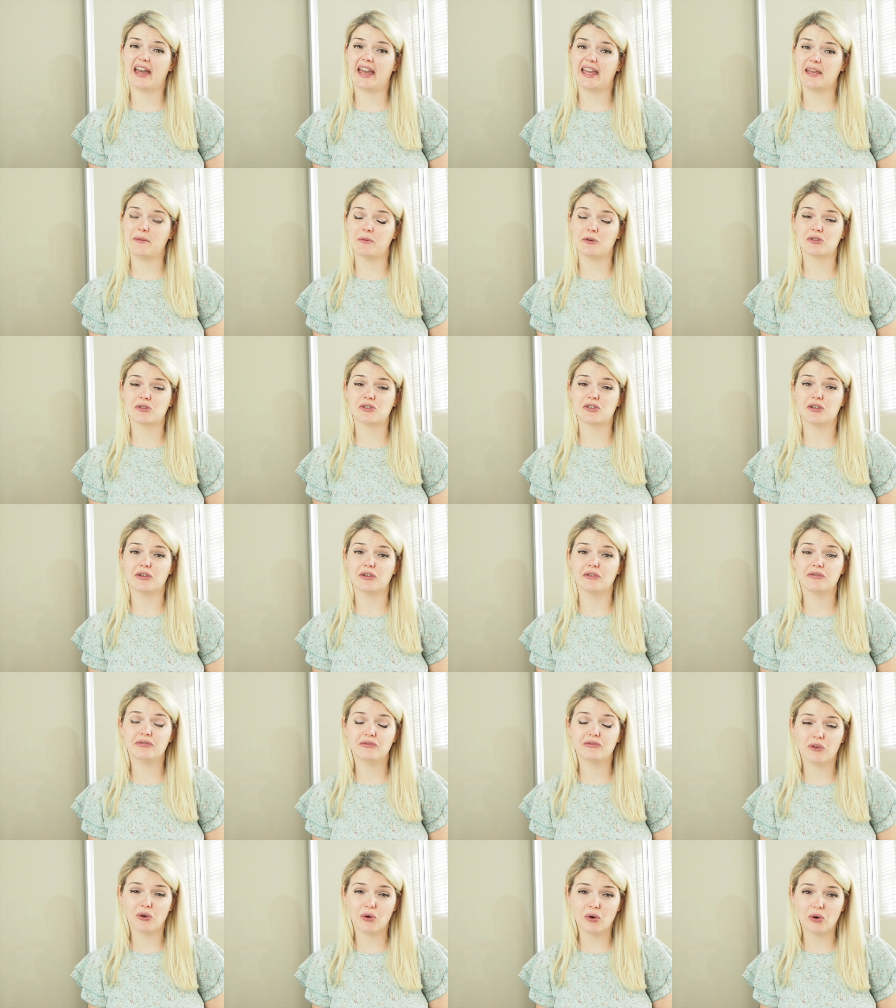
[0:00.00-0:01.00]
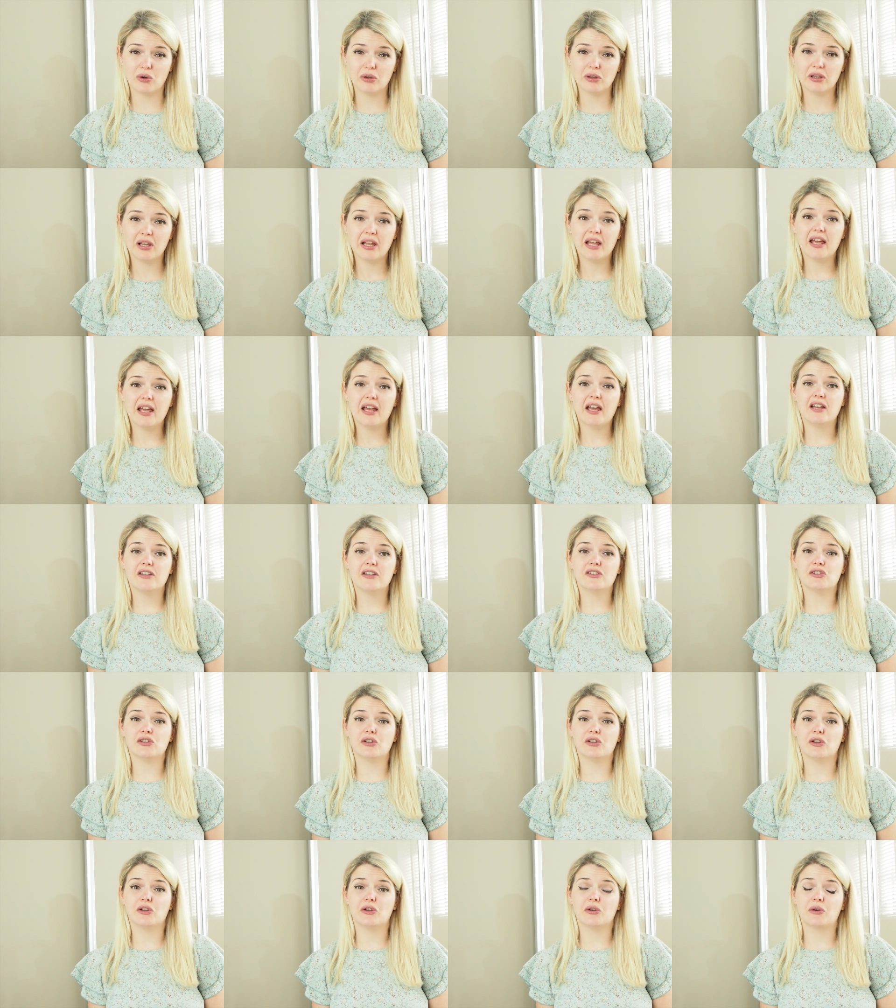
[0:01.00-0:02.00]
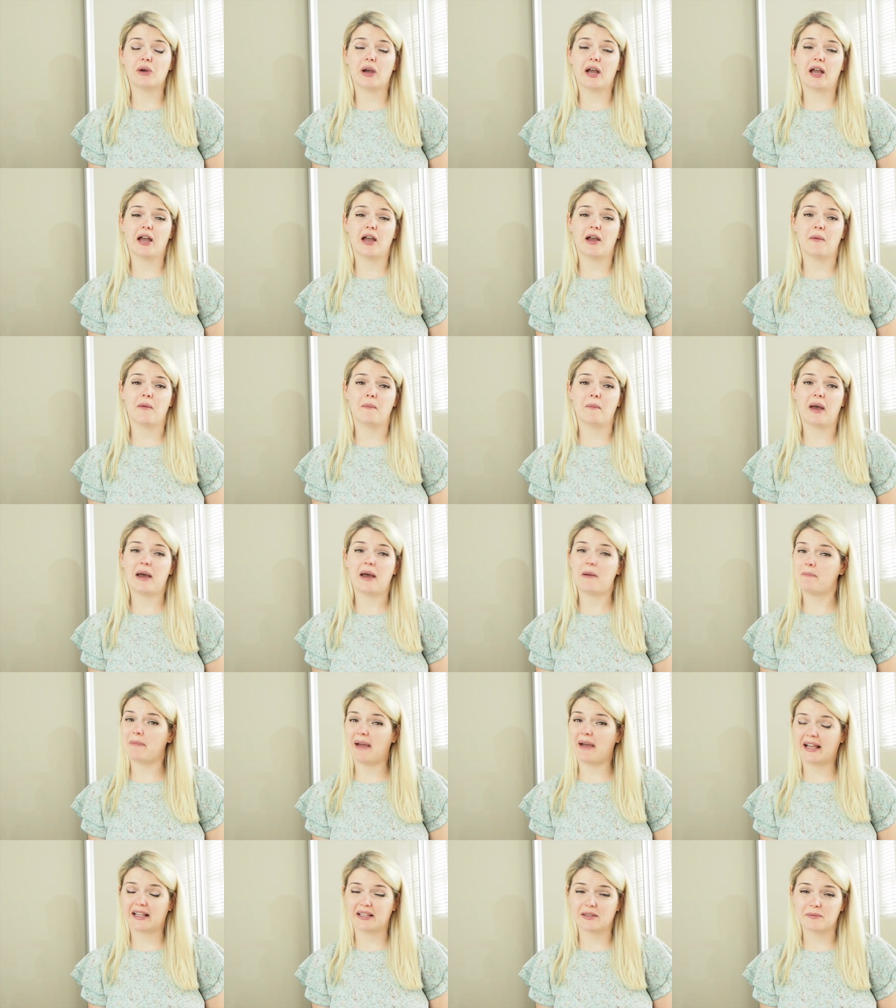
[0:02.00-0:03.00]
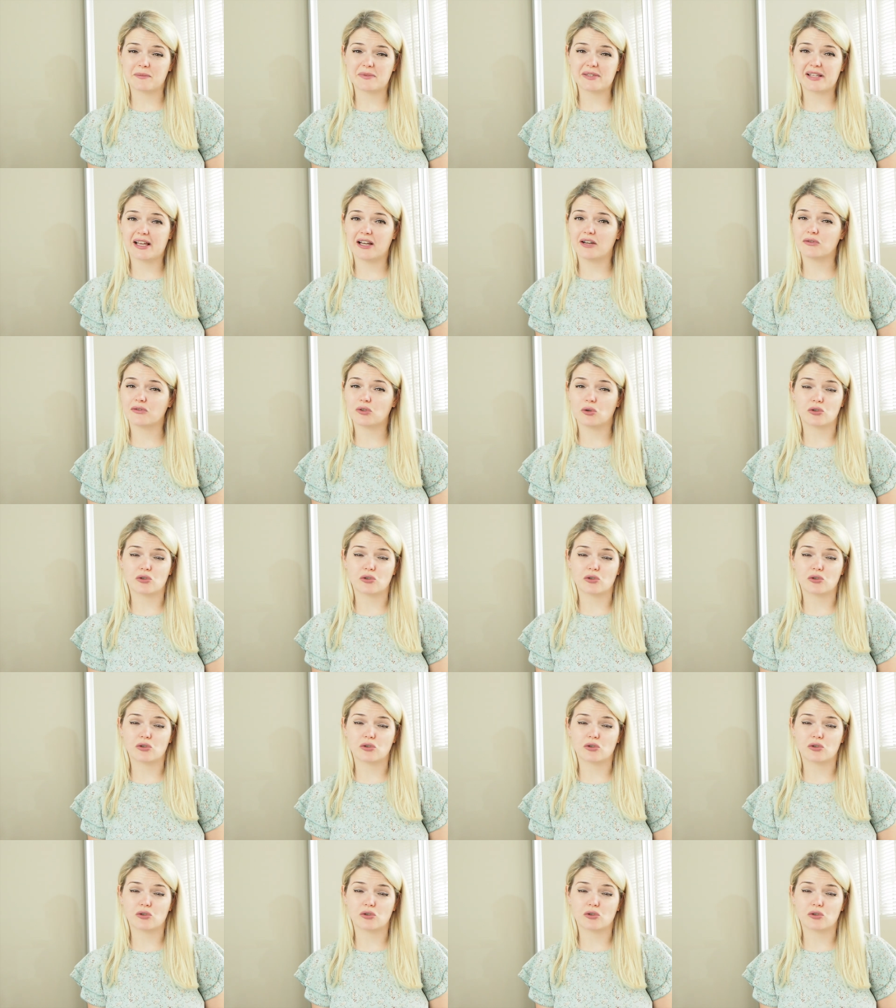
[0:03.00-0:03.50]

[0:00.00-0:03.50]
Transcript: able to fall, to bang themselves,